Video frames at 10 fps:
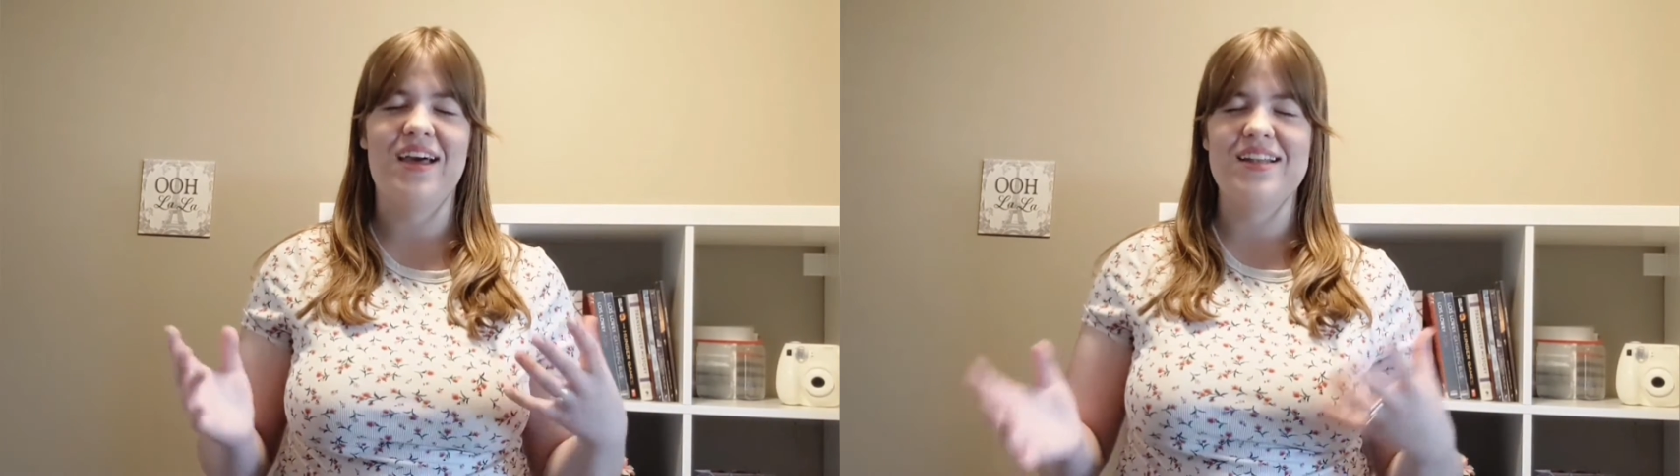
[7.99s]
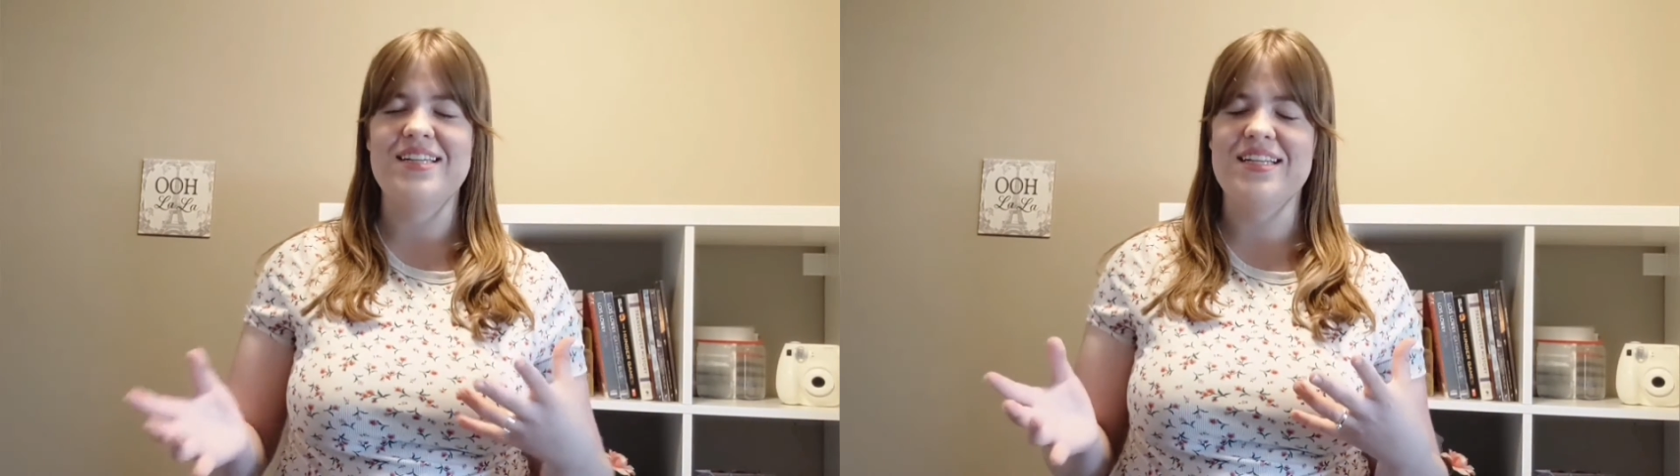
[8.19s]

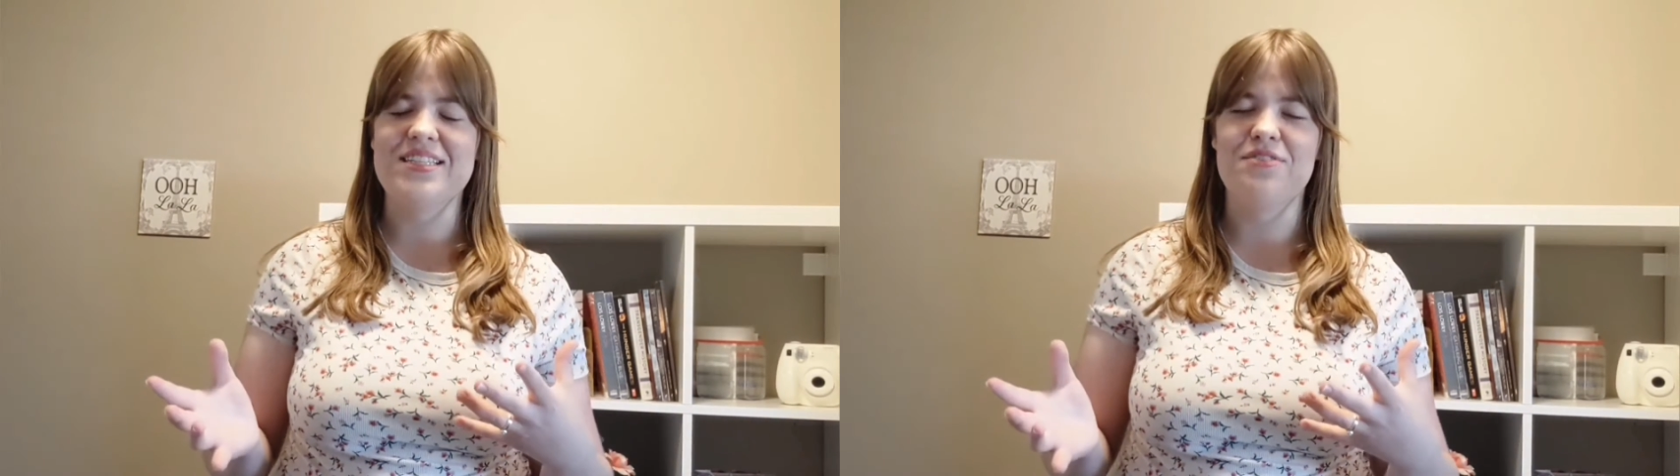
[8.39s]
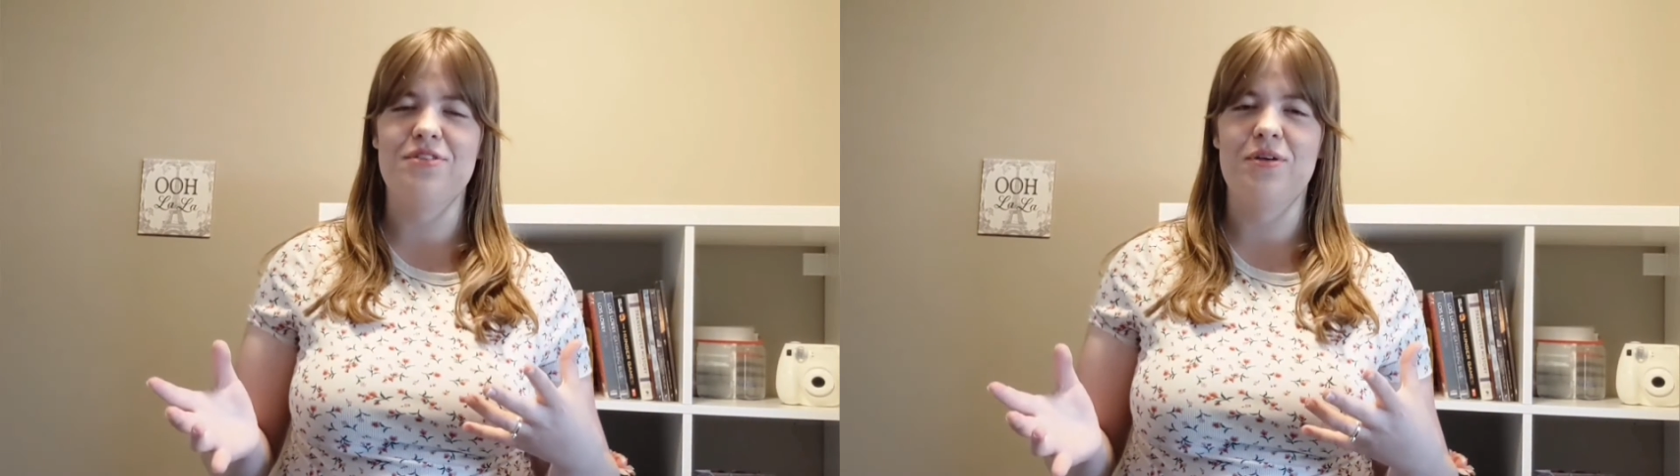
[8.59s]
had a chance
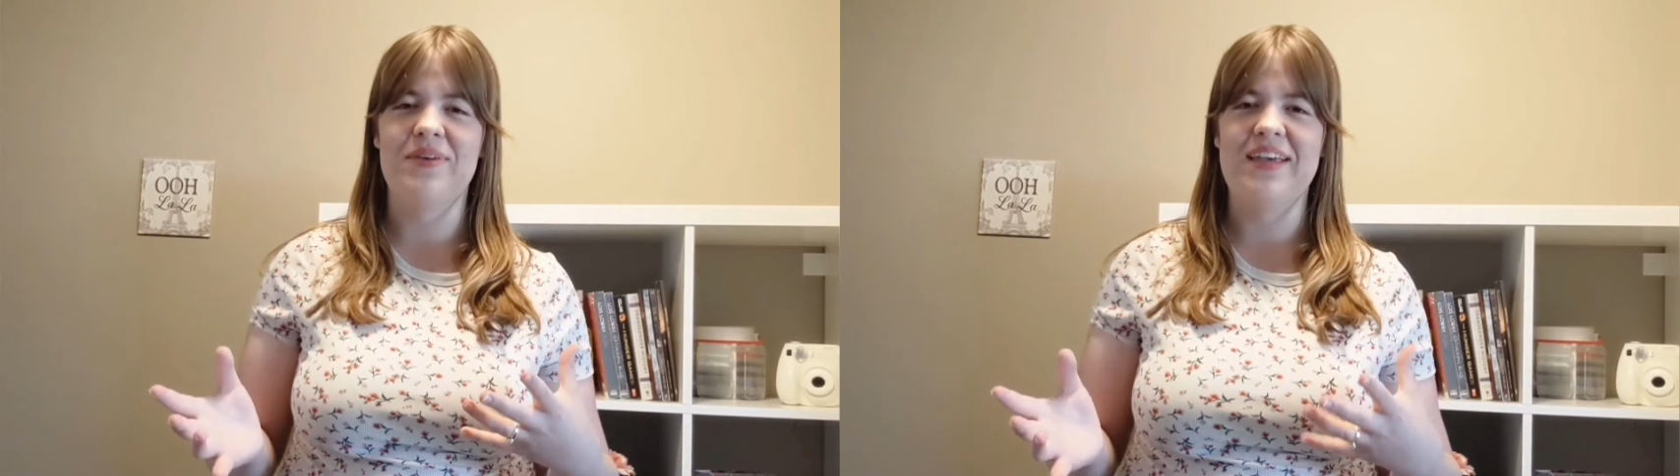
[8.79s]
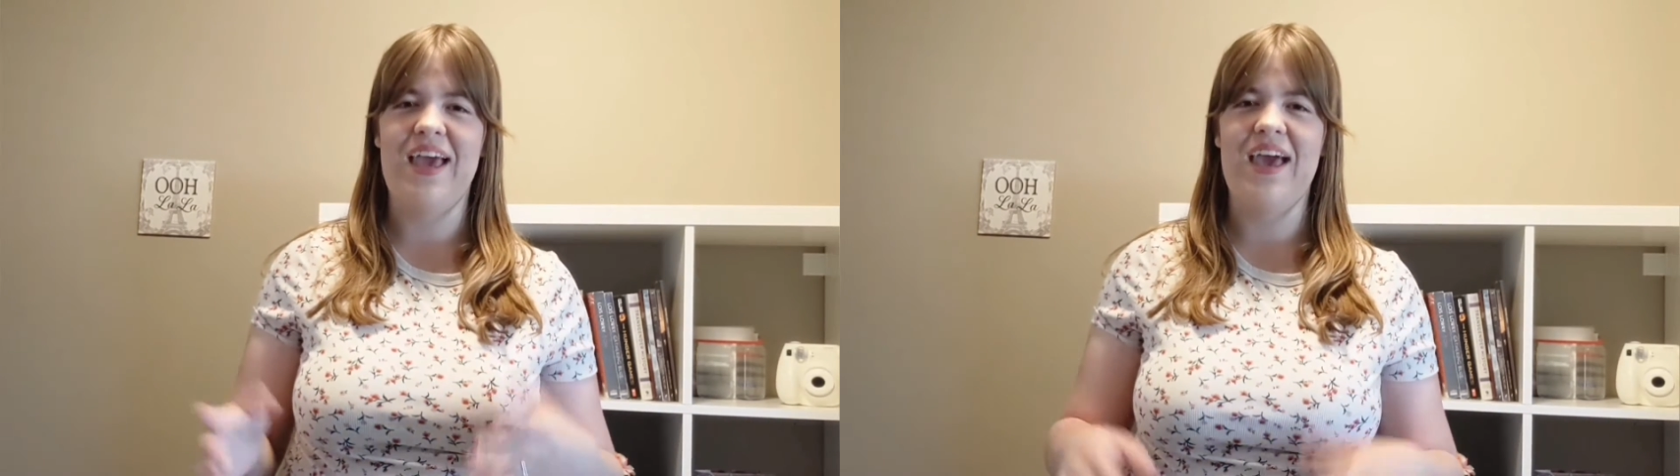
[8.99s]
to film
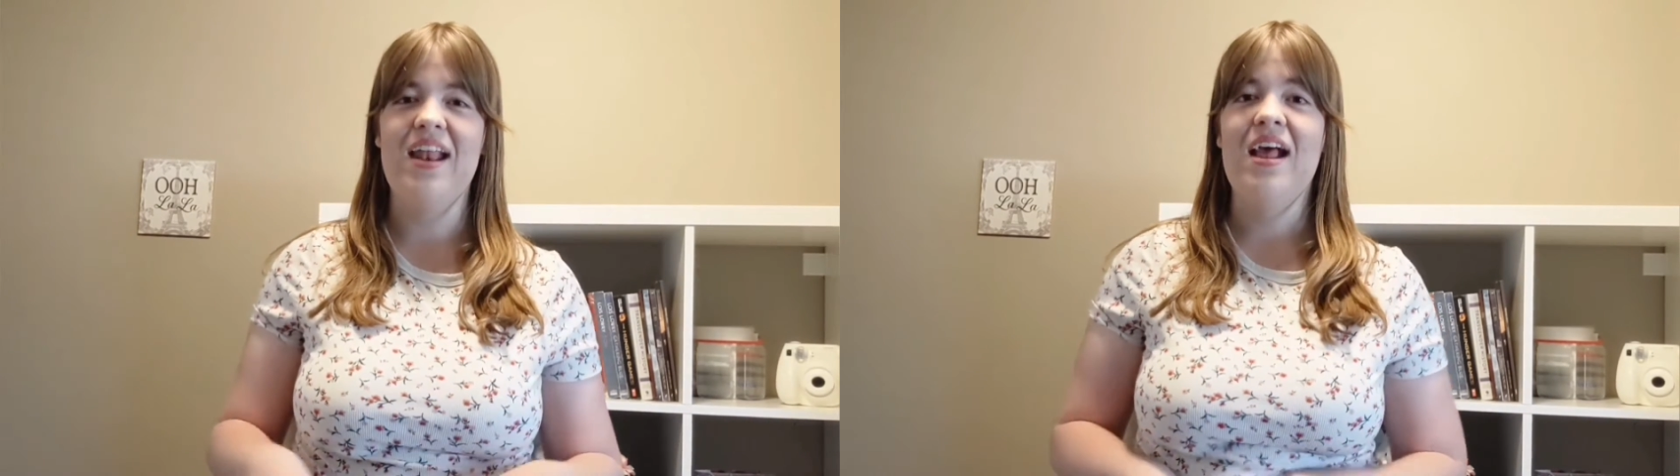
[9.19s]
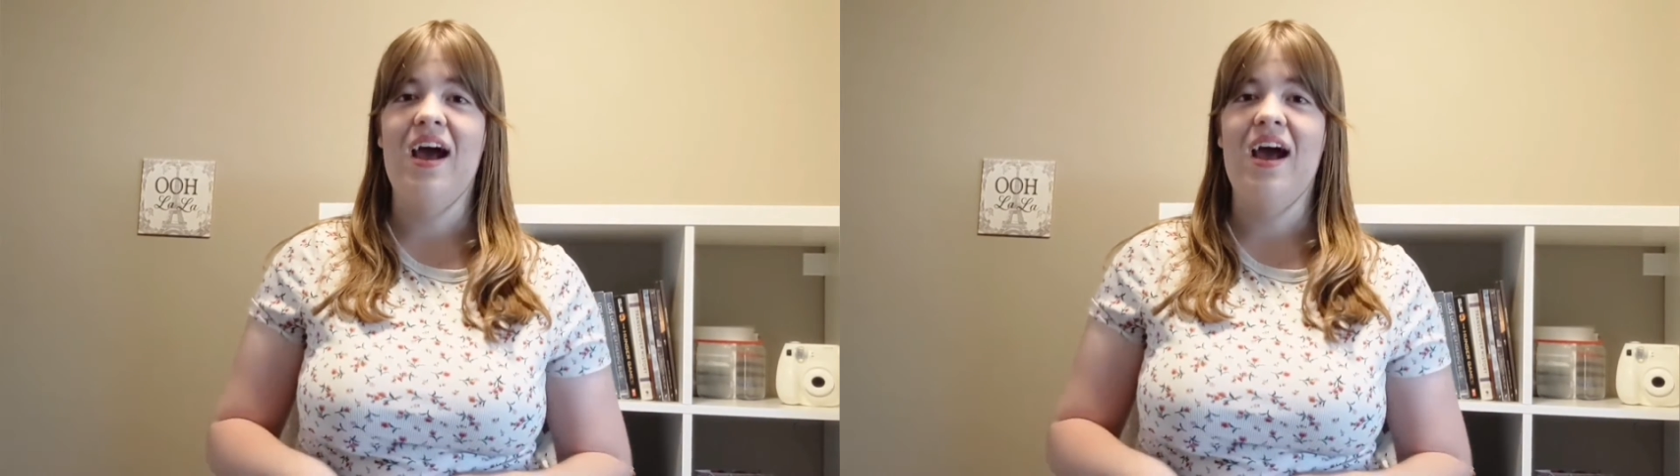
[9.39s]
it yet.